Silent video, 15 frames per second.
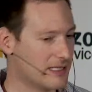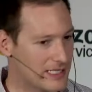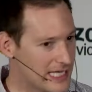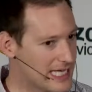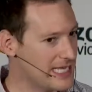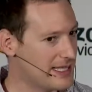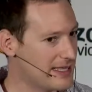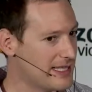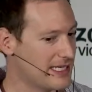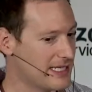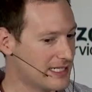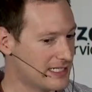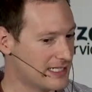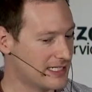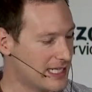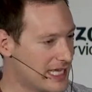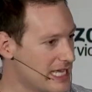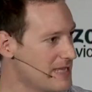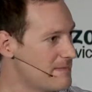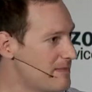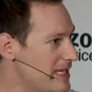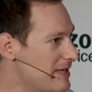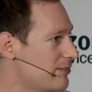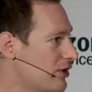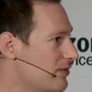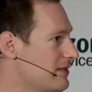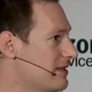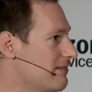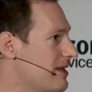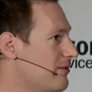key big
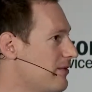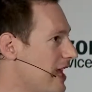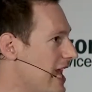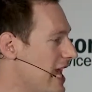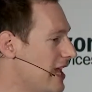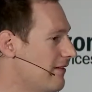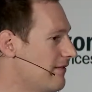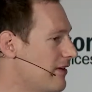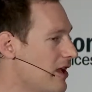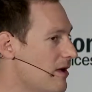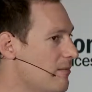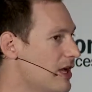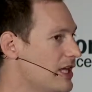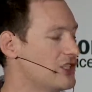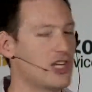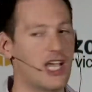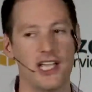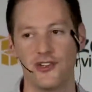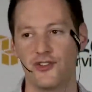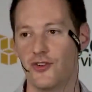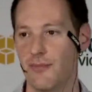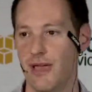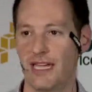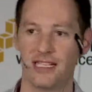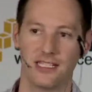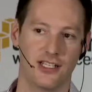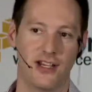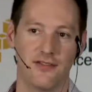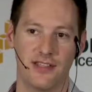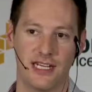problems that people have might change
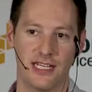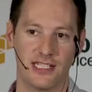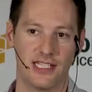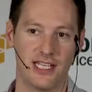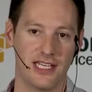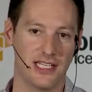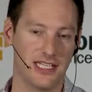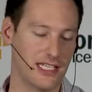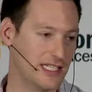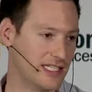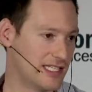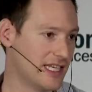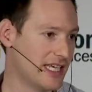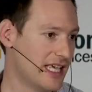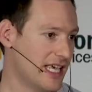dramatically over the next 10 years.